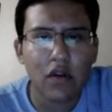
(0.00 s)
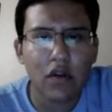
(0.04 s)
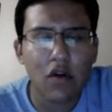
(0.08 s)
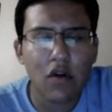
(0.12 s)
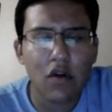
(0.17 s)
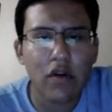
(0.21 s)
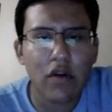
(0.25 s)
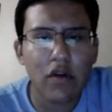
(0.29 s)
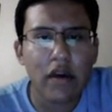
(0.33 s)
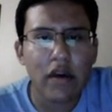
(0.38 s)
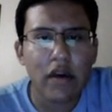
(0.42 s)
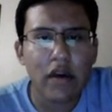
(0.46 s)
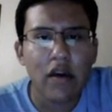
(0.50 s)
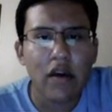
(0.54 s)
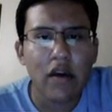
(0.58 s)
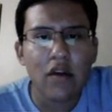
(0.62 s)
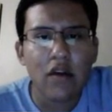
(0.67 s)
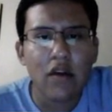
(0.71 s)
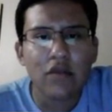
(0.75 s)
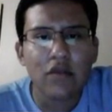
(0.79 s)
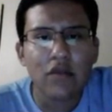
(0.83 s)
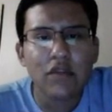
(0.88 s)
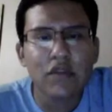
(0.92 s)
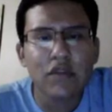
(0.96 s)
Okay,
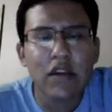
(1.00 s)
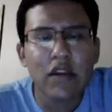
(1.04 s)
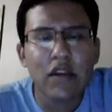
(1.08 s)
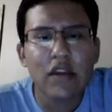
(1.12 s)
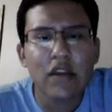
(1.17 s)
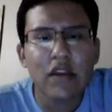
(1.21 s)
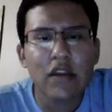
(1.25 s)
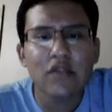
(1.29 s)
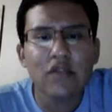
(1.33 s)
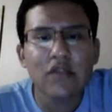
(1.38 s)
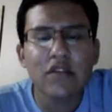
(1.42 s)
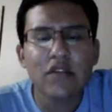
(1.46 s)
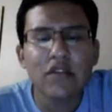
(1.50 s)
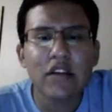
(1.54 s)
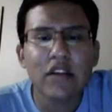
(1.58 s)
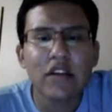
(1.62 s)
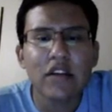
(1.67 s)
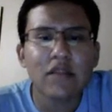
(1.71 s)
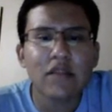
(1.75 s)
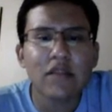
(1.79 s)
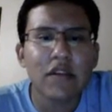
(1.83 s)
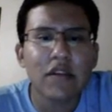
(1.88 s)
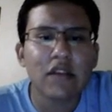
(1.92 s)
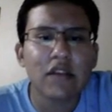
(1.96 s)
cutaneous
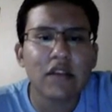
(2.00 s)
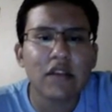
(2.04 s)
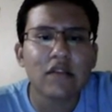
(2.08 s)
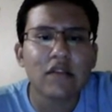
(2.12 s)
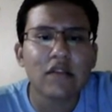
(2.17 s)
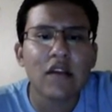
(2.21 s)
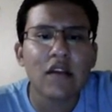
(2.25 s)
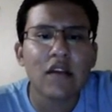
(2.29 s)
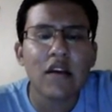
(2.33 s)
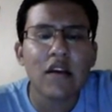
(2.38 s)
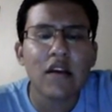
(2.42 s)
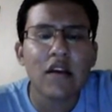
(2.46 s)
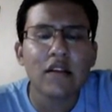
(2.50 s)
leishmaniasis.